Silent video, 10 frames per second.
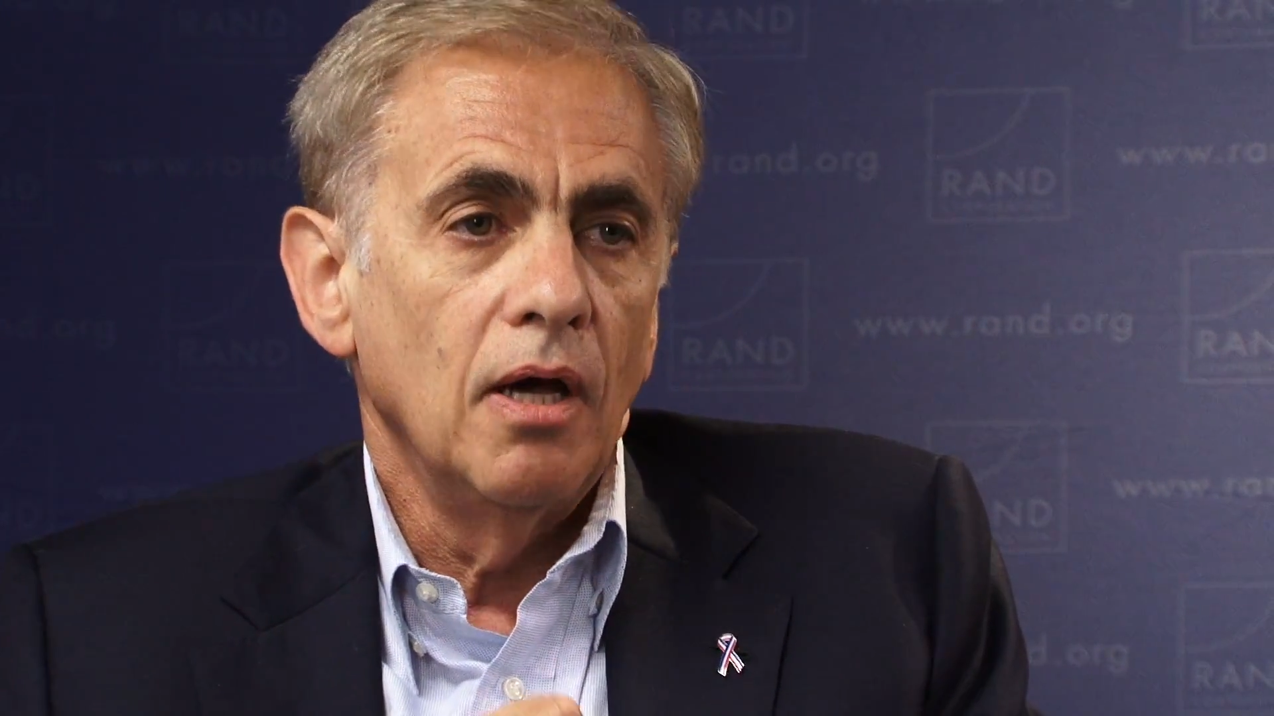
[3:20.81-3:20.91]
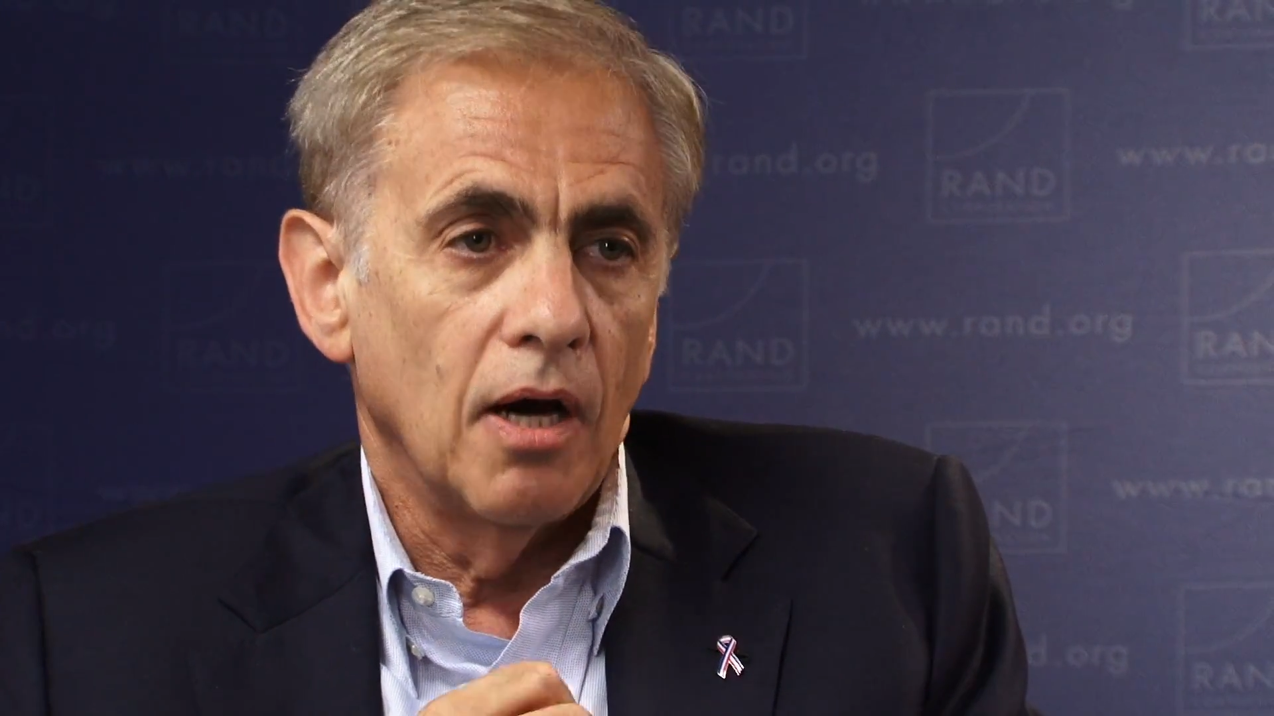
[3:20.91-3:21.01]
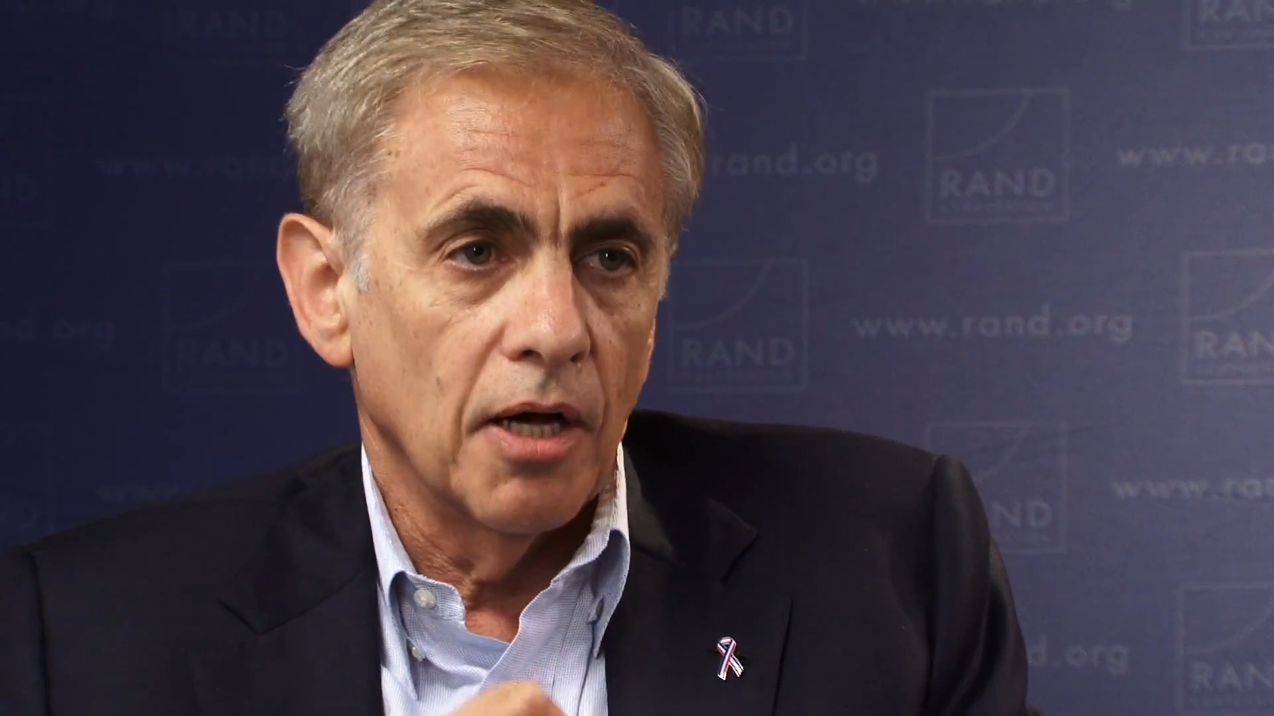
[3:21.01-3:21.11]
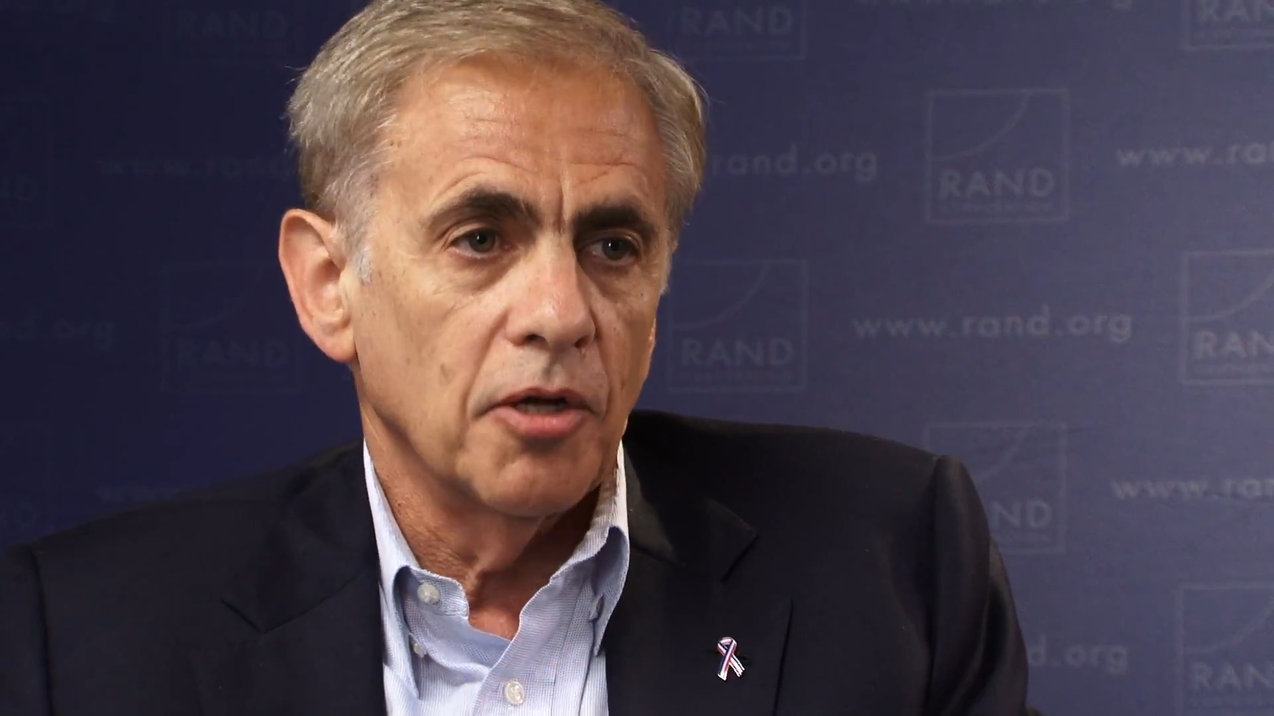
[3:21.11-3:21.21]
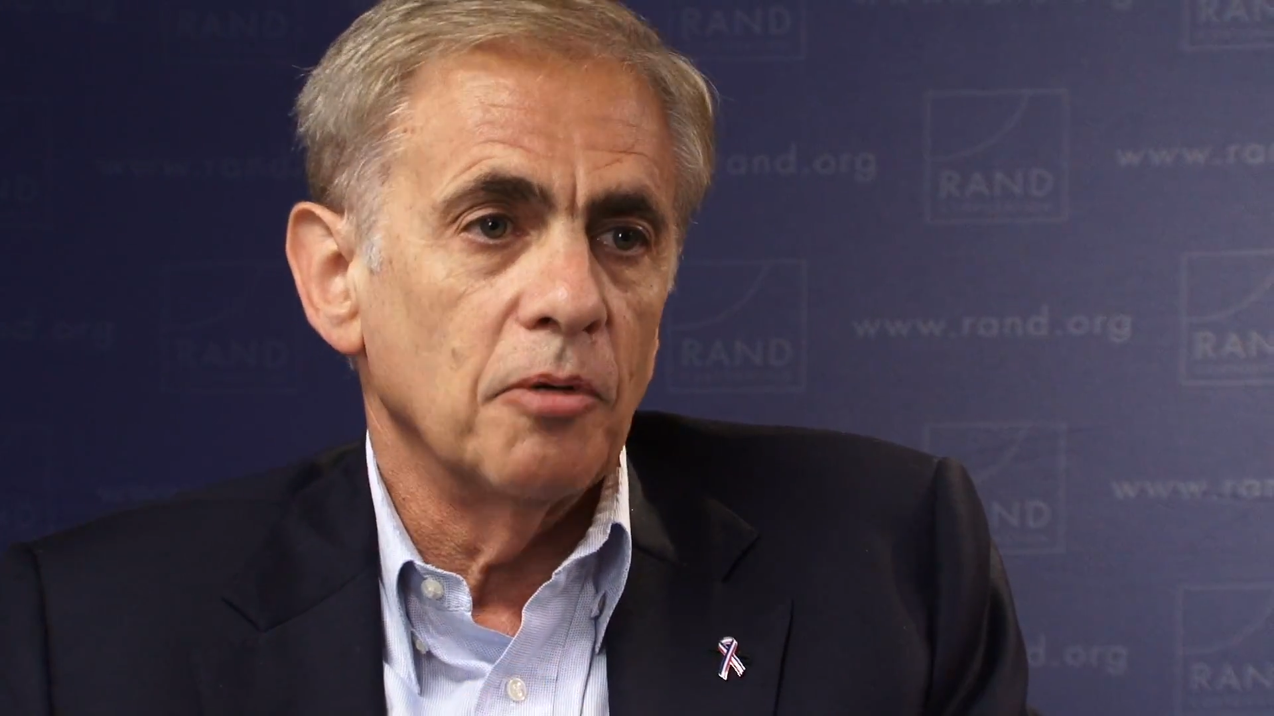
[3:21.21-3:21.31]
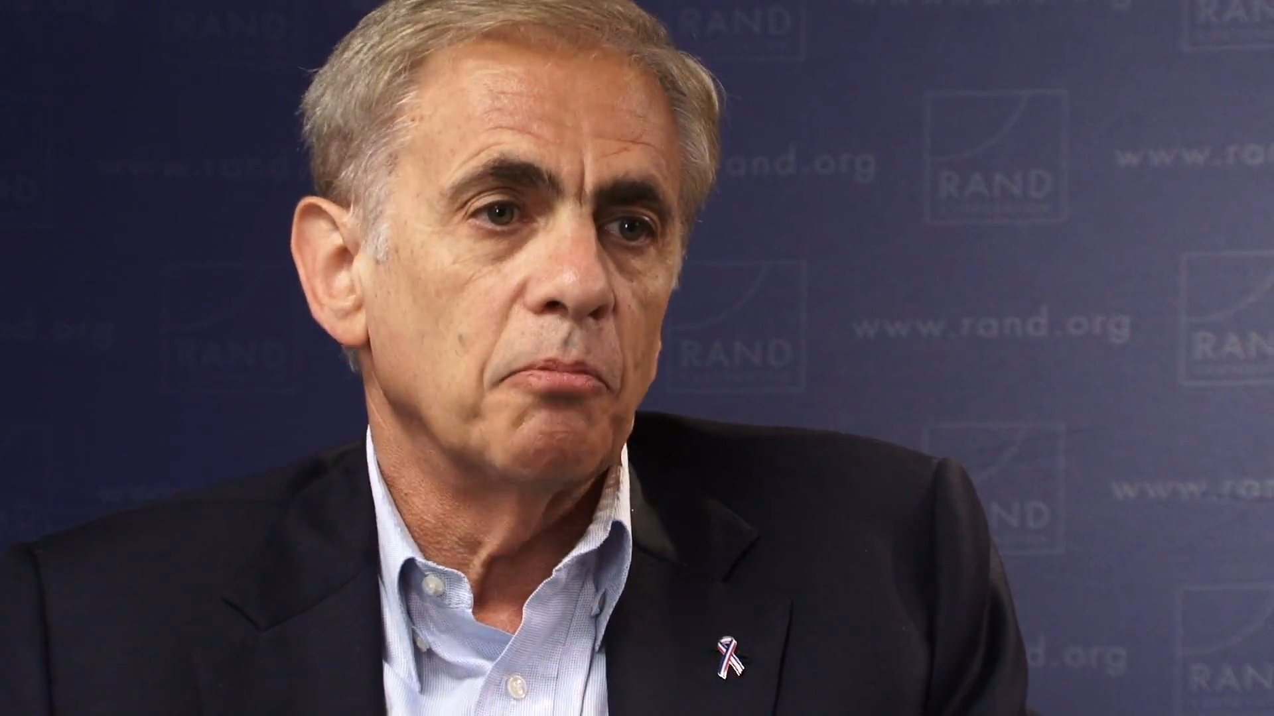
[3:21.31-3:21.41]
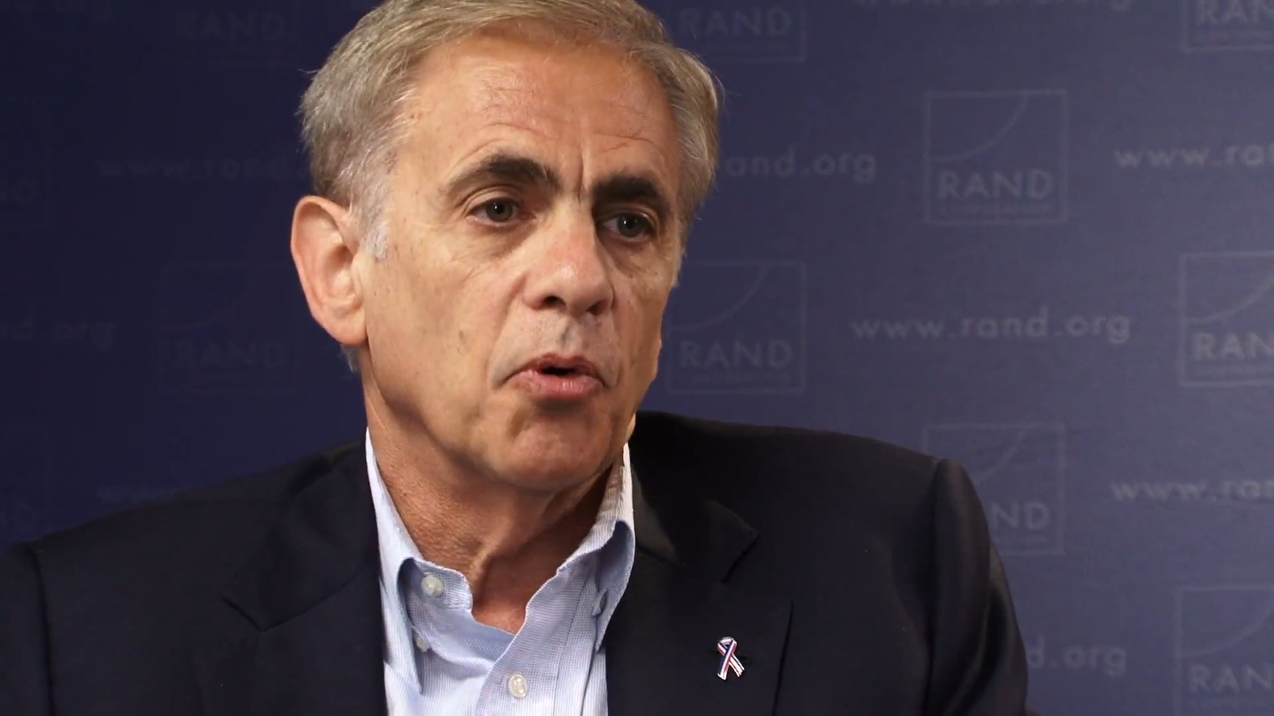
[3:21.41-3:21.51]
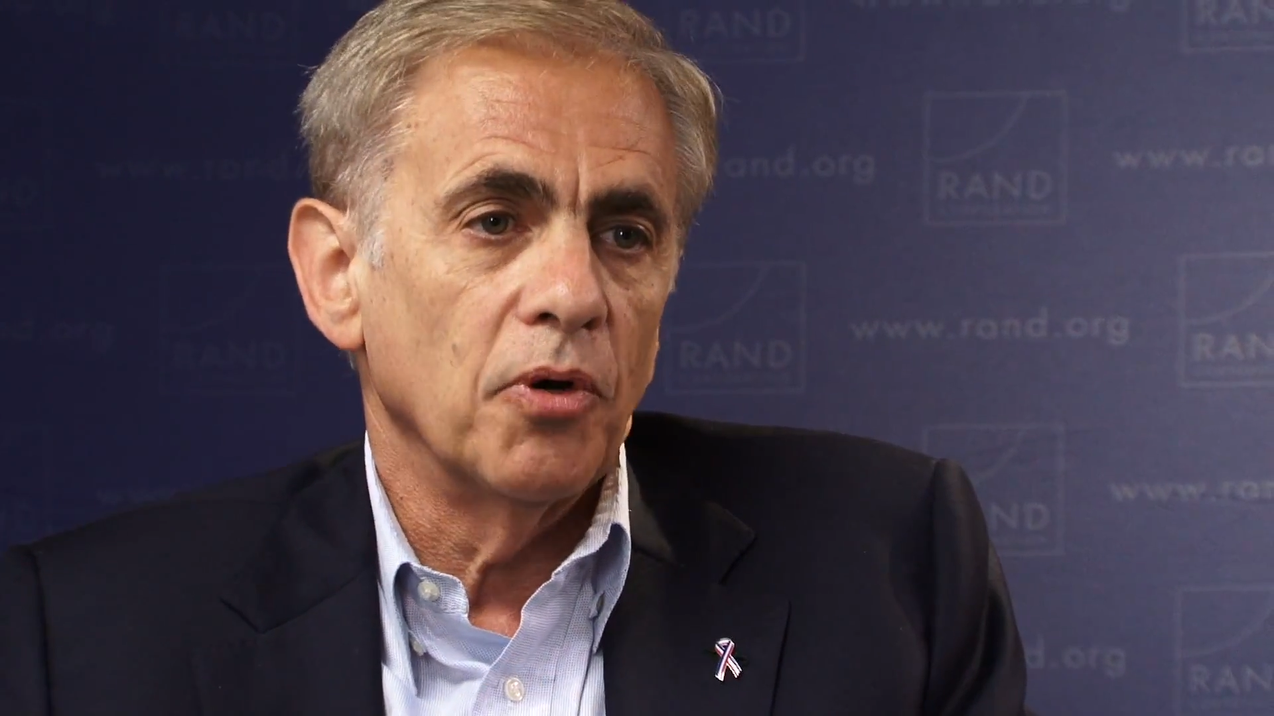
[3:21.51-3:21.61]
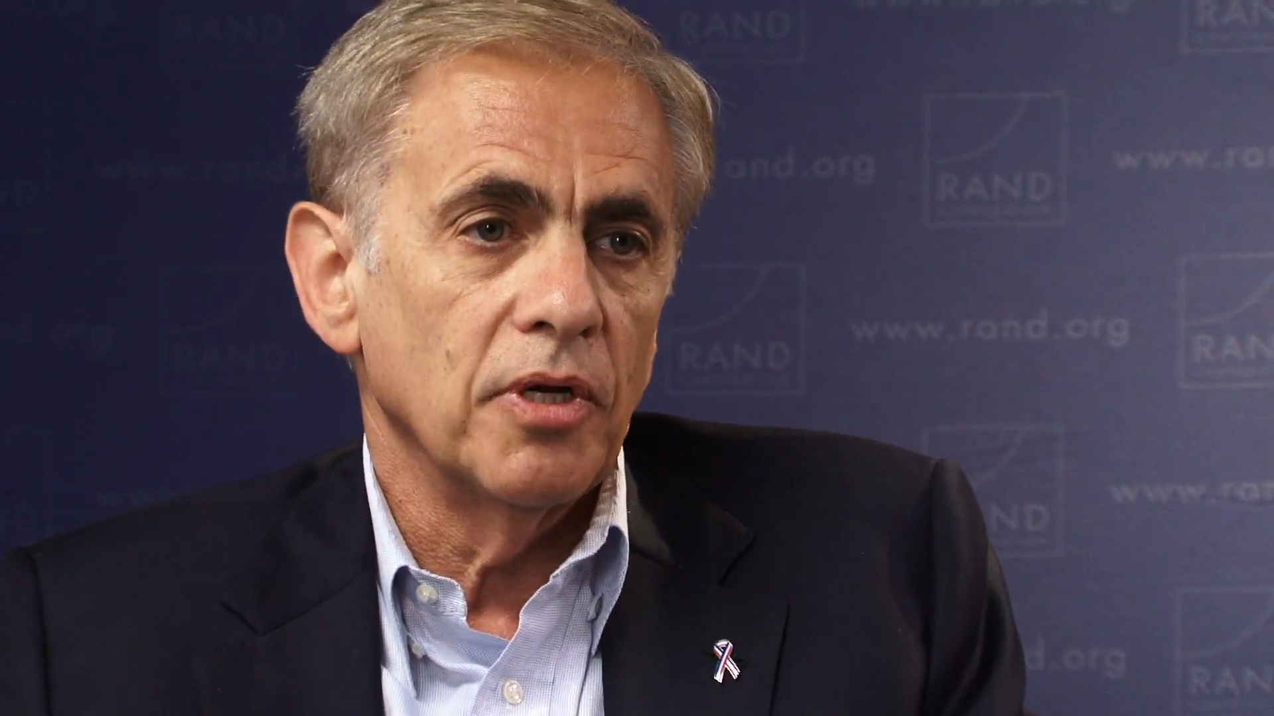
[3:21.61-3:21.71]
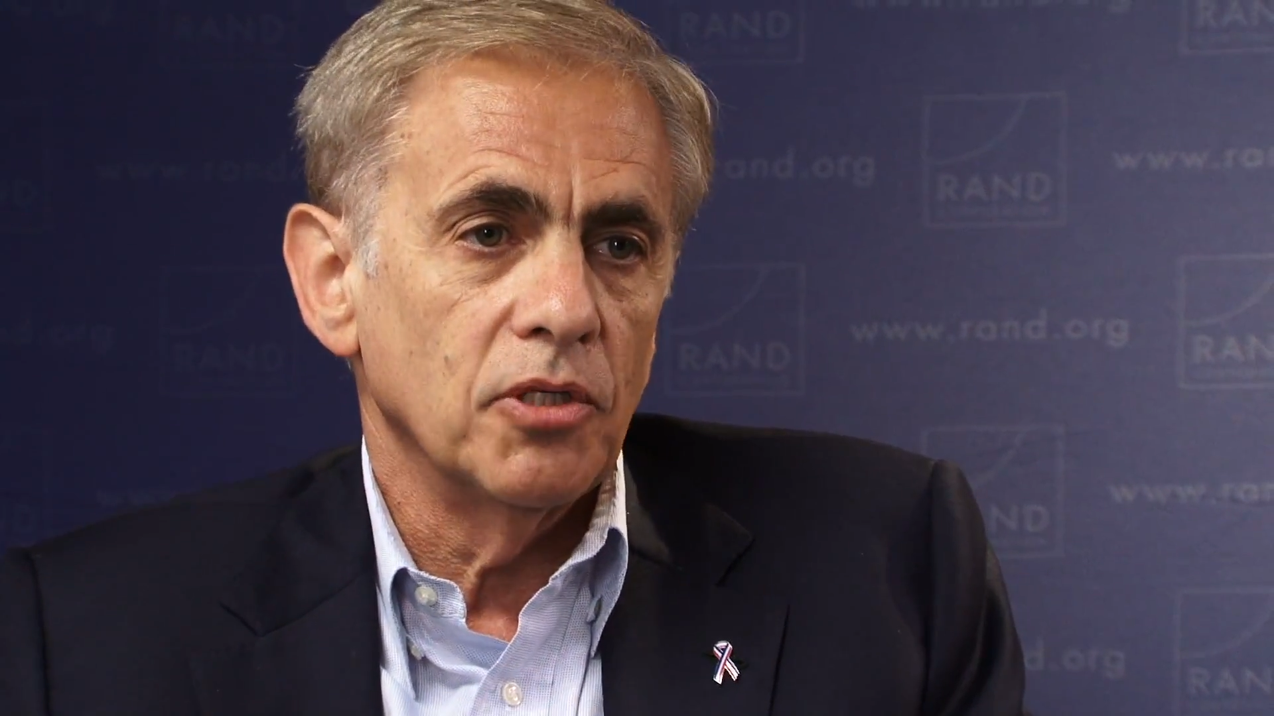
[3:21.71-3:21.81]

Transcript: on an important